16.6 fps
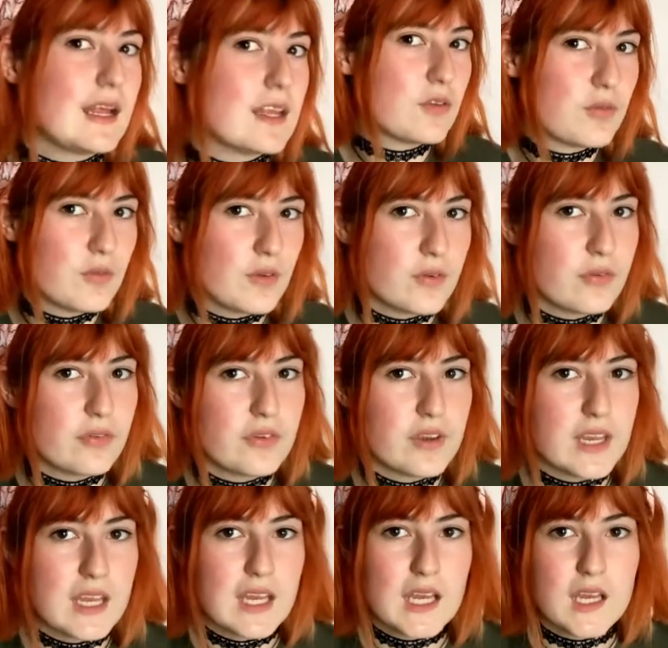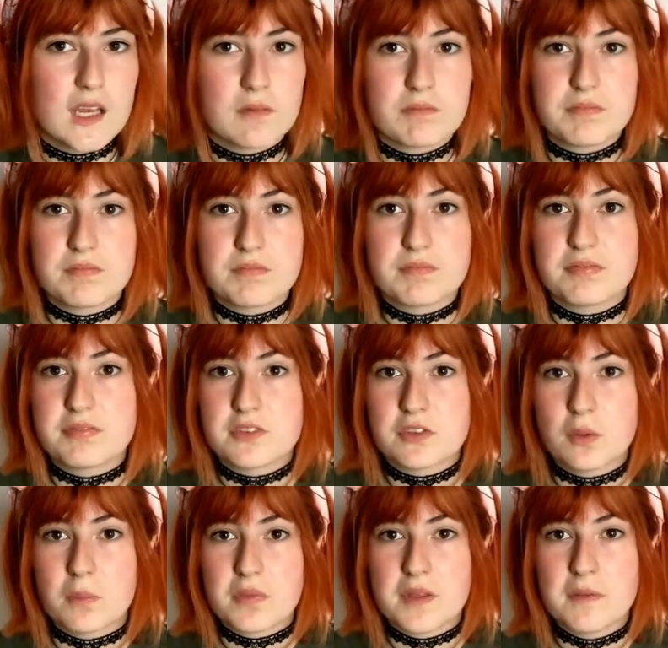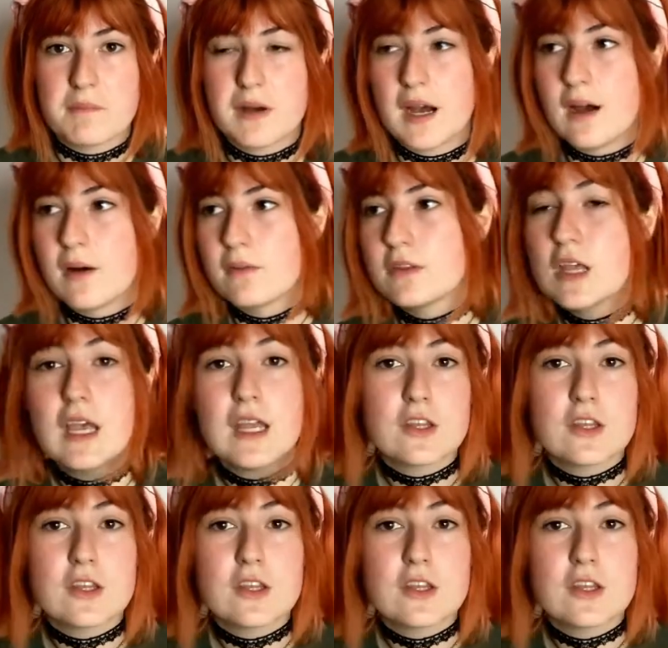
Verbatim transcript: 50 something pounds.